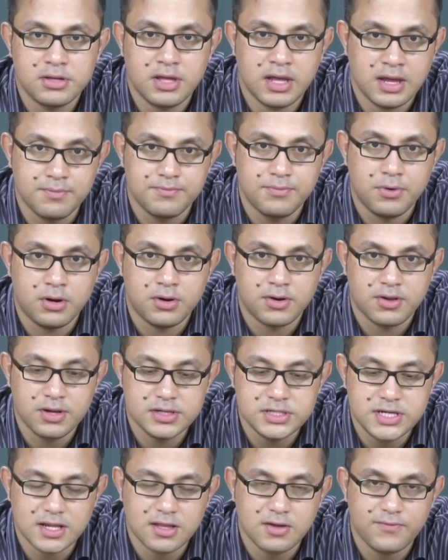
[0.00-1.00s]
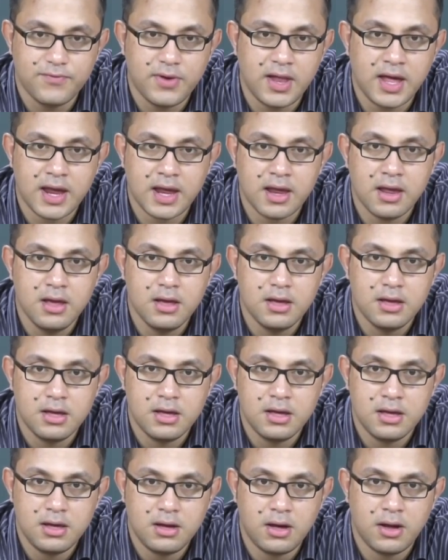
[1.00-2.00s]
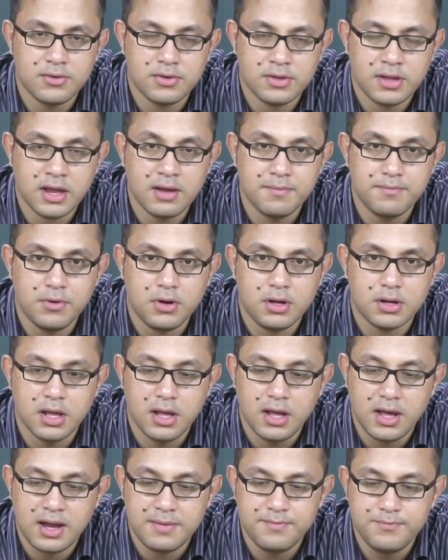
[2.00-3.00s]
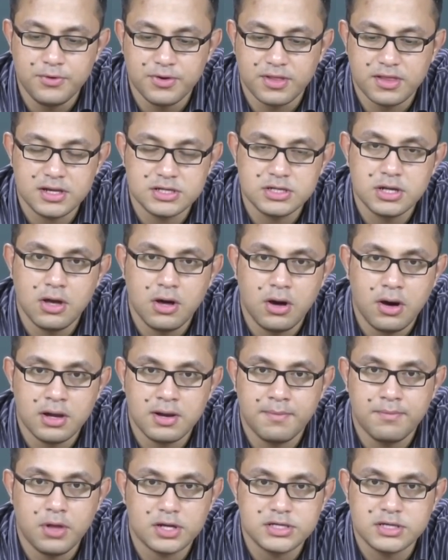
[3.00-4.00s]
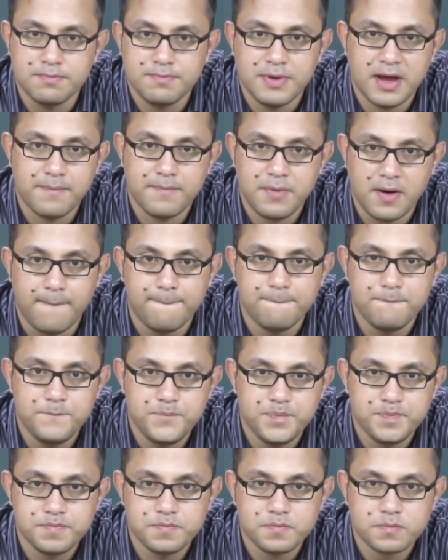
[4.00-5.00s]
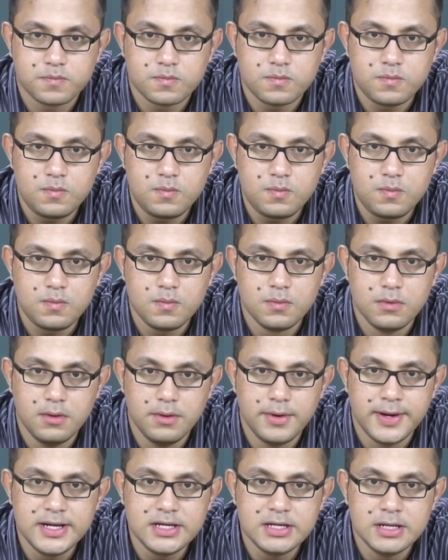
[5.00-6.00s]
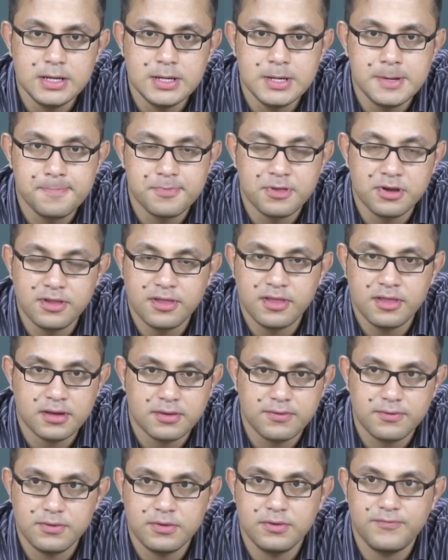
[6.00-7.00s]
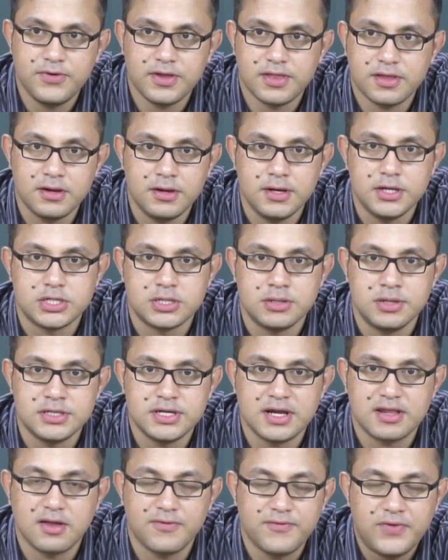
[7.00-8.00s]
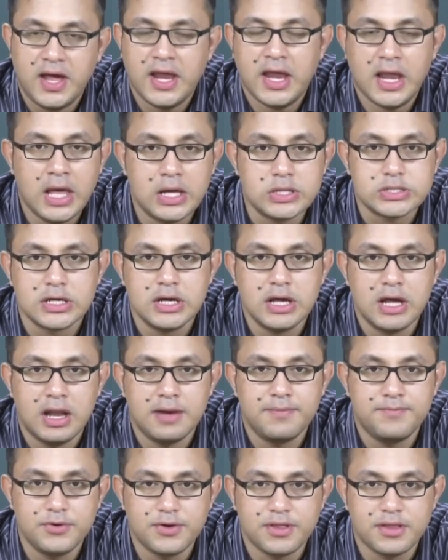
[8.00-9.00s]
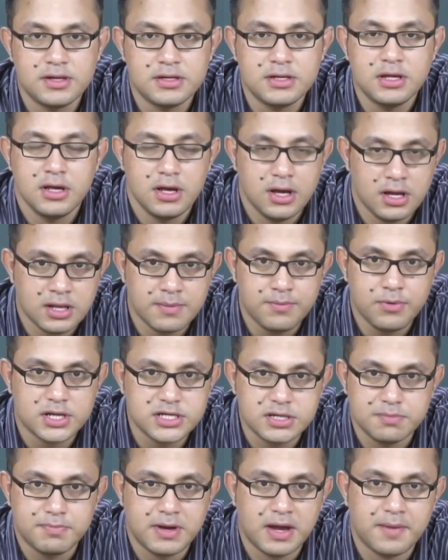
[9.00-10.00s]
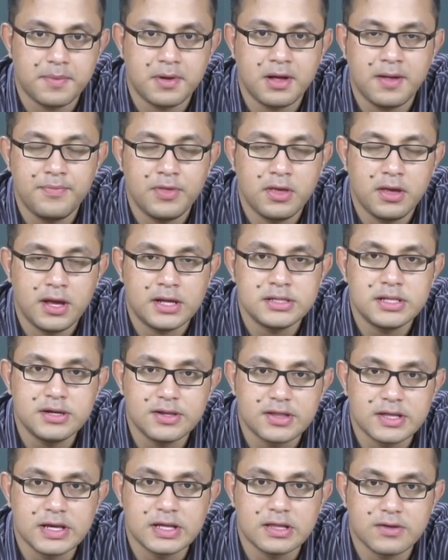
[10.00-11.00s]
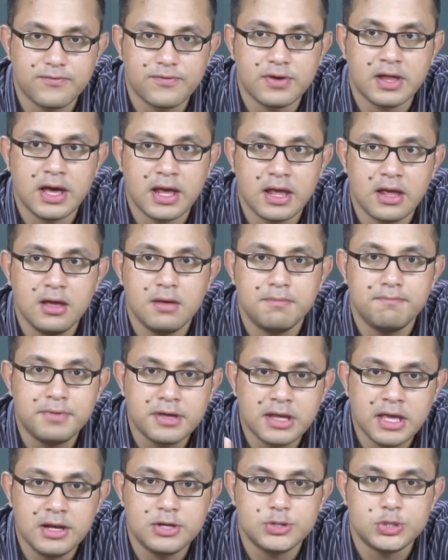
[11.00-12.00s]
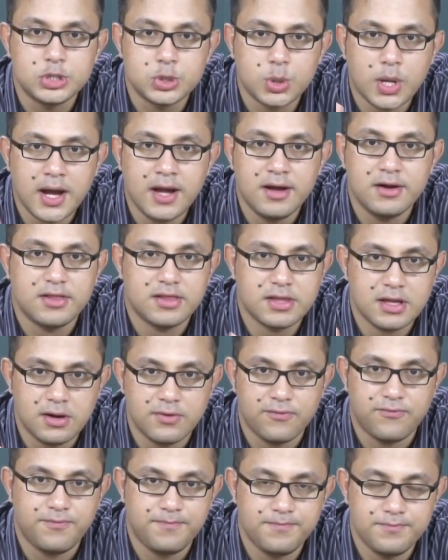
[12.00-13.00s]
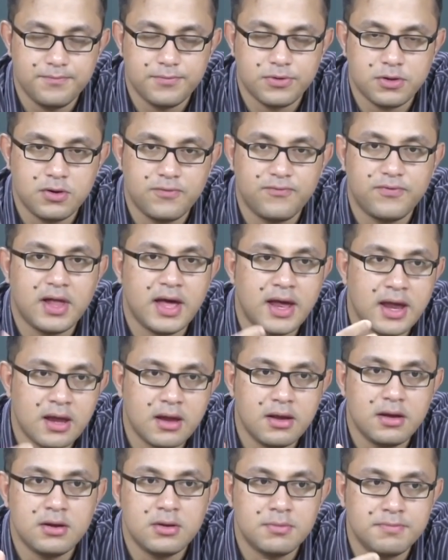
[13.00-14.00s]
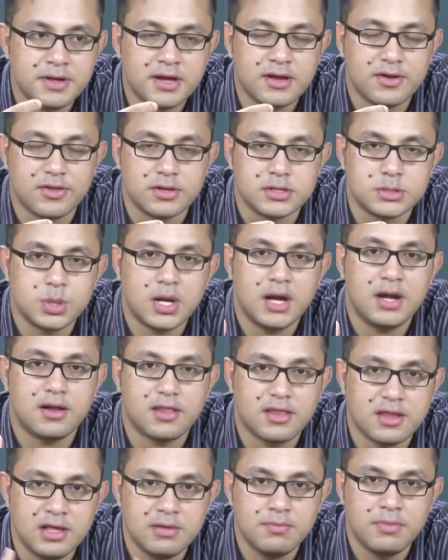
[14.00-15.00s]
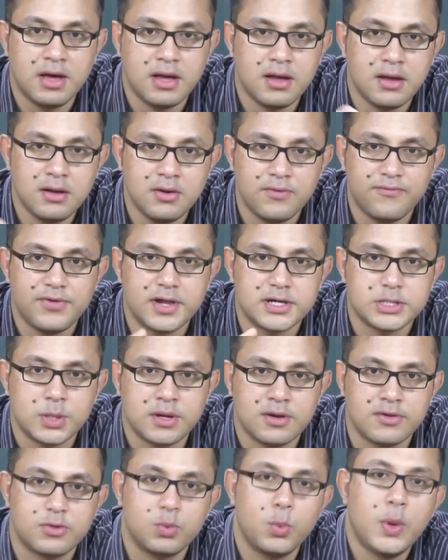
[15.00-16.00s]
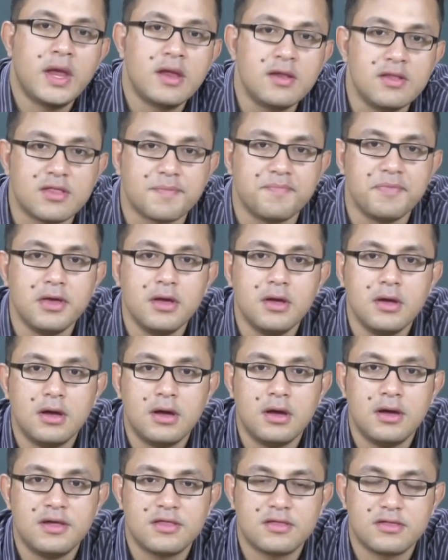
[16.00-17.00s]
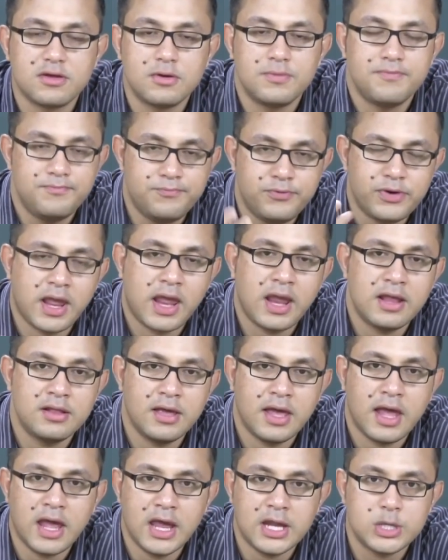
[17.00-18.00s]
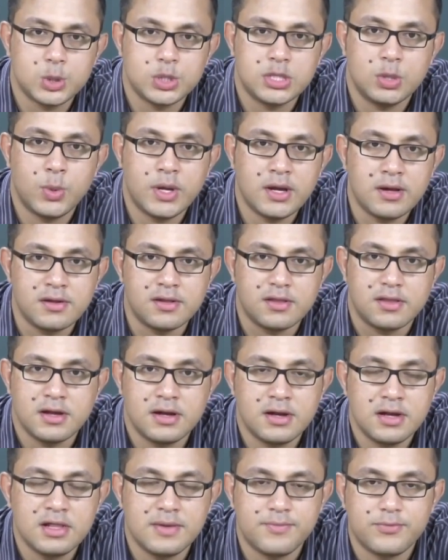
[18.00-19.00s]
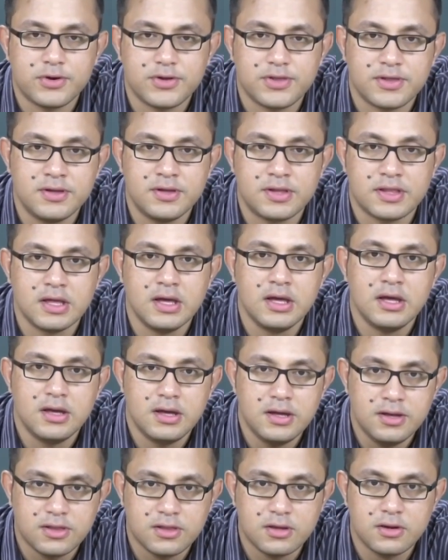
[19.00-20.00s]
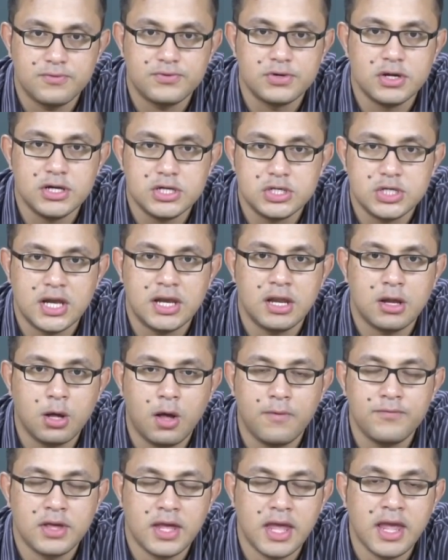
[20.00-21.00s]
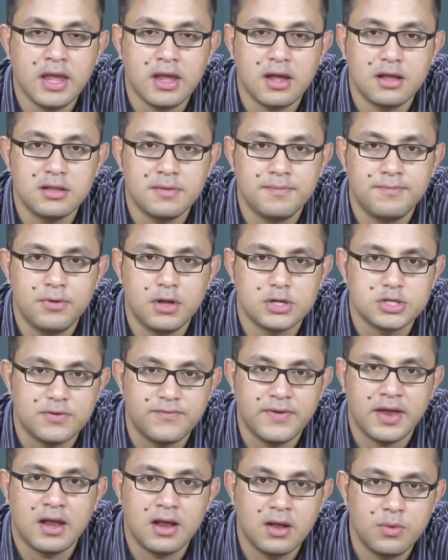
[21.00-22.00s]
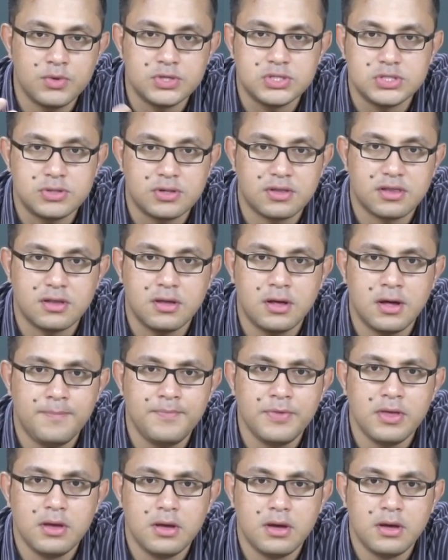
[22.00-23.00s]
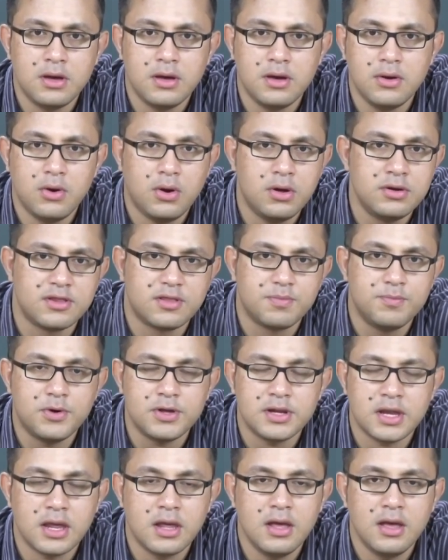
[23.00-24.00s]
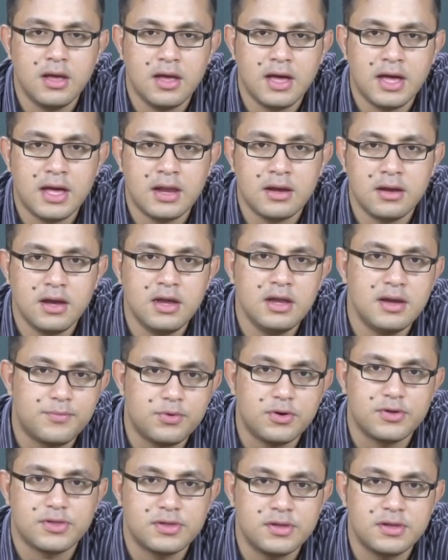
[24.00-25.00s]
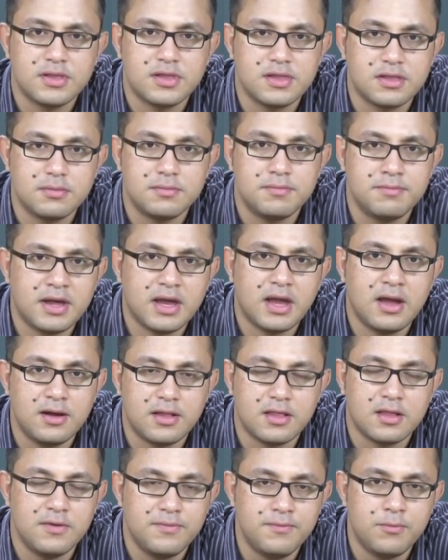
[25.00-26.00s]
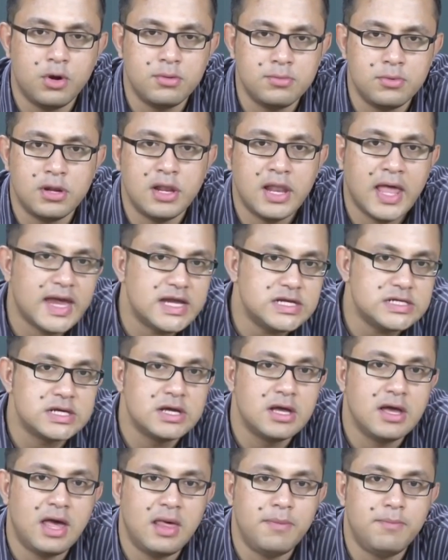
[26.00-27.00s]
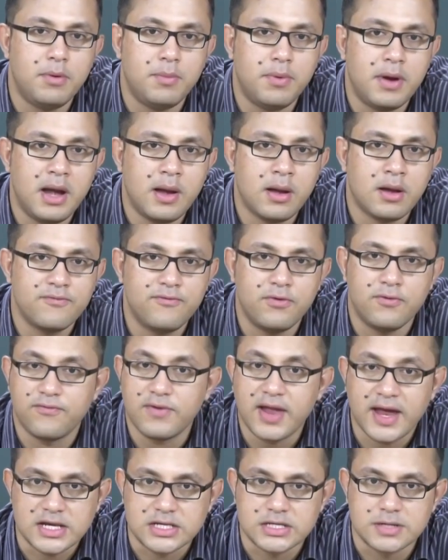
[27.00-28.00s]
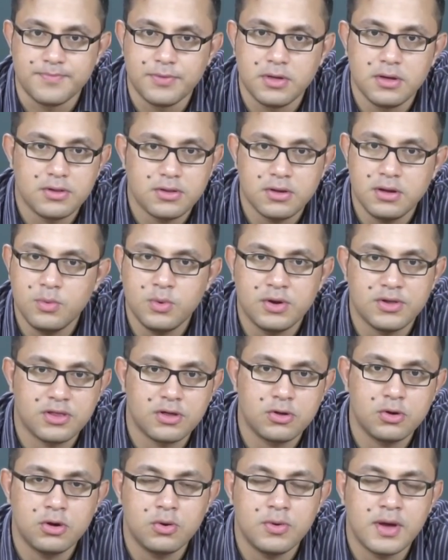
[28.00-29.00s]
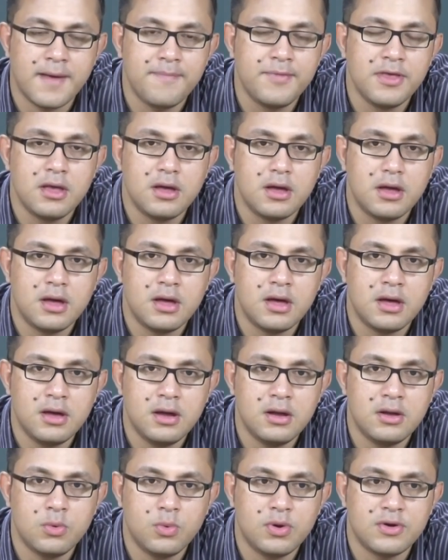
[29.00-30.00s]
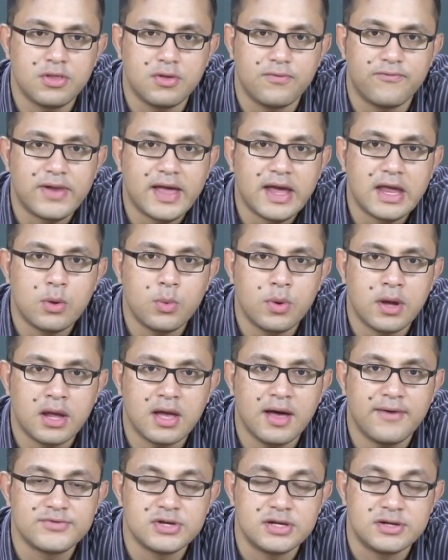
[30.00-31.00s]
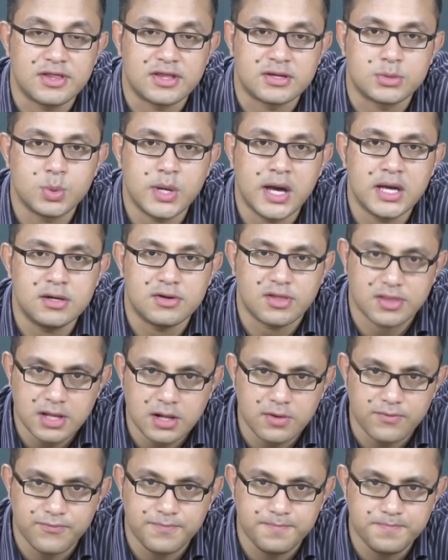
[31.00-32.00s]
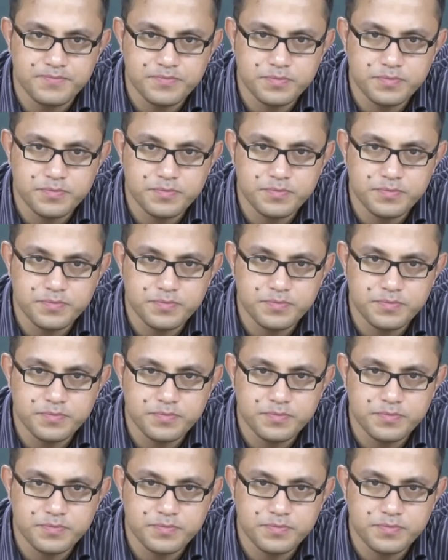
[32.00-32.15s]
of the ink pot. So he takes the fly uh, out of the ink pot and puts it on a blotting paper, right? So this is the first condition. He takes the fly out and puts it in the blotting paper, and then he sees the fly begin to dry itself. So the fly you know, begins to dry itself by you know, fluttering its wings, uh, is sort of bringing in the air to the wings and in the process is sort of shedding off the ink, the blot of ink which is uh, uh, on his body and in the process is making itself more and more light and preparing for flight. So he wants to go away, uh, you know, wants to fly away after it has dried itself.